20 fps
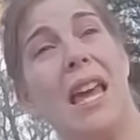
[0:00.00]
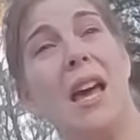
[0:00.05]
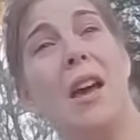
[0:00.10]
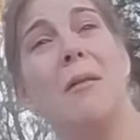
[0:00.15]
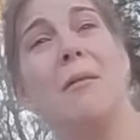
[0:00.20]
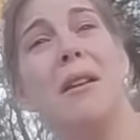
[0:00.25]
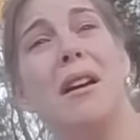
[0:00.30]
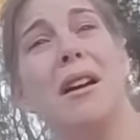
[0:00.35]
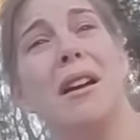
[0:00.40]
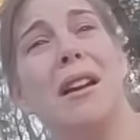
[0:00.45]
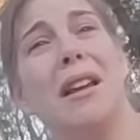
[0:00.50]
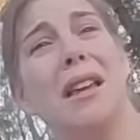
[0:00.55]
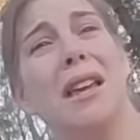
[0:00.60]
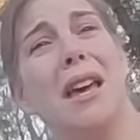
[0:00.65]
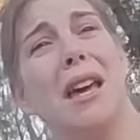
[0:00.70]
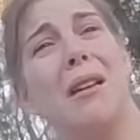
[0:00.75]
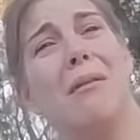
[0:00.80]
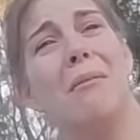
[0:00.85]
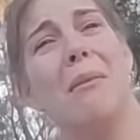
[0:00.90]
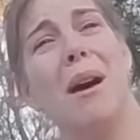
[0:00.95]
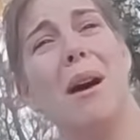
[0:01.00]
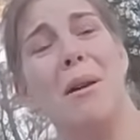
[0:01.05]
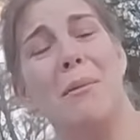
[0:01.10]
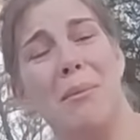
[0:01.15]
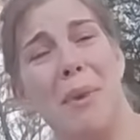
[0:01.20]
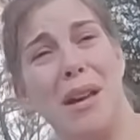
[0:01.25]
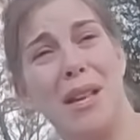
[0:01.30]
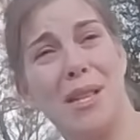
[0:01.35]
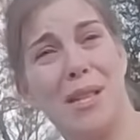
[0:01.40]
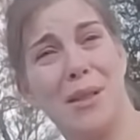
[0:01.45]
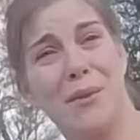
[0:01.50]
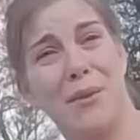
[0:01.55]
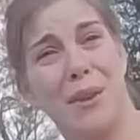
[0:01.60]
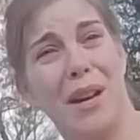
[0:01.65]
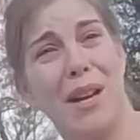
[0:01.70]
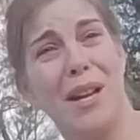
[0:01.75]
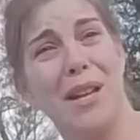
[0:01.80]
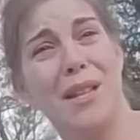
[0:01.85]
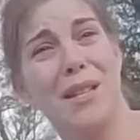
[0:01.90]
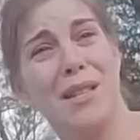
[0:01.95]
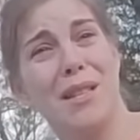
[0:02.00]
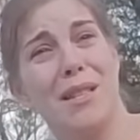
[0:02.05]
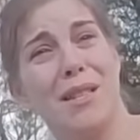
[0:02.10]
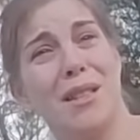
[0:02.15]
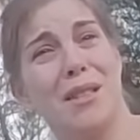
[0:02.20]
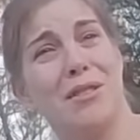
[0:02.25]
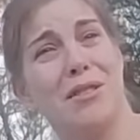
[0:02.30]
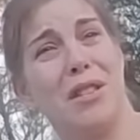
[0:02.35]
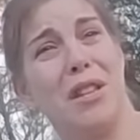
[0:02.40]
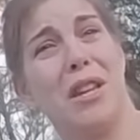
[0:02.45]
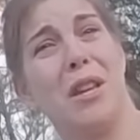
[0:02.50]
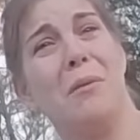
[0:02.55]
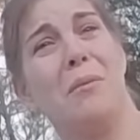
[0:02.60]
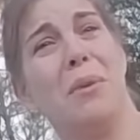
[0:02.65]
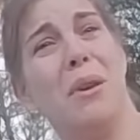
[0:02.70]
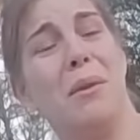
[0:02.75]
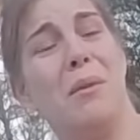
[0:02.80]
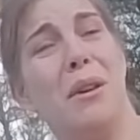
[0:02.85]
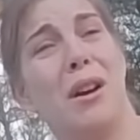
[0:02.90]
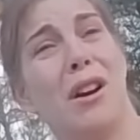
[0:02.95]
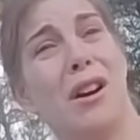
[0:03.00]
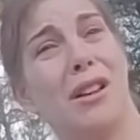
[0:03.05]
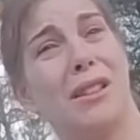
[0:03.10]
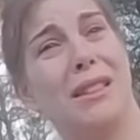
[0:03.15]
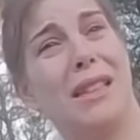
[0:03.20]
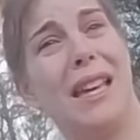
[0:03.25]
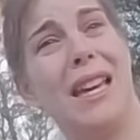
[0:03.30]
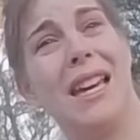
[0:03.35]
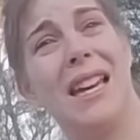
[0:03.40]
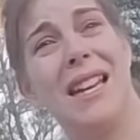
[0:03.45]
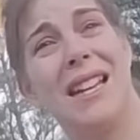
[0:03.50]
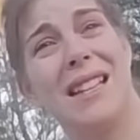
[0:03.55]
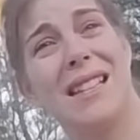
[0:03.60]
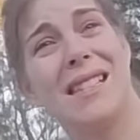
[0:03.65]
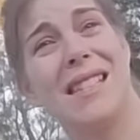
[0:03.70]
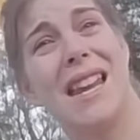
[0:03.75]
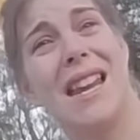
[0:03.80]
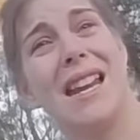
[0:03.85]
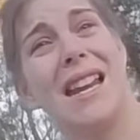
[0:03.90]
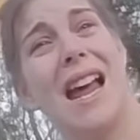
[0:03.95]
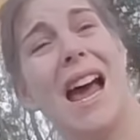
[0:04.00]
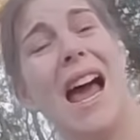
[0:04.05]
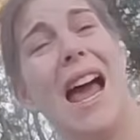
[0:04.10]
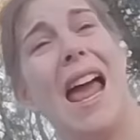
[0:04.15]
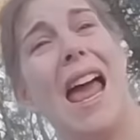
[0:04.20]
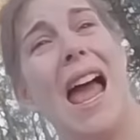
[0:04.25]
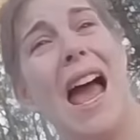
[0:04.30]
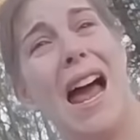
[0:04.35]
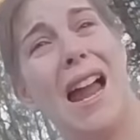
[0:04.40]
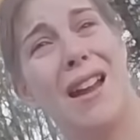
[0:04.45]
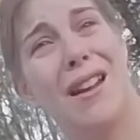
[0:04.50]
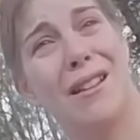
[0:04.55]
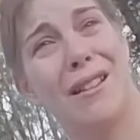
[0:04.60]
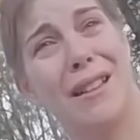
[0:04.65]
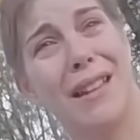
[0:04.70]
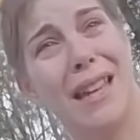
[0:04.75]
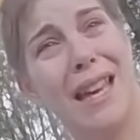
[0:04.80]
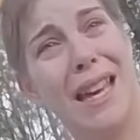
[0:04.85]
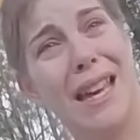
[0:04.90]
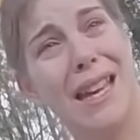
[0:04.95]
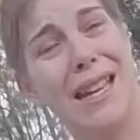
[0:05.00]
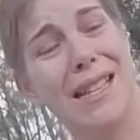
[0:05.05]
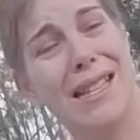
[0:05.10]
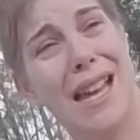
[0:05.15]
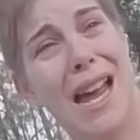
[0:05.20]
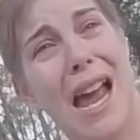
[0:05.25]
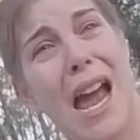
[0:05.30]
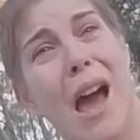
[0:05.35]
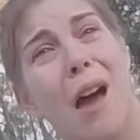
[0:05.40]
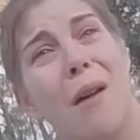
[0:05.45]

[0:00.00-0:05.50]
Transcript: I came here to get my best friend so she could be with her kids, and I have kids.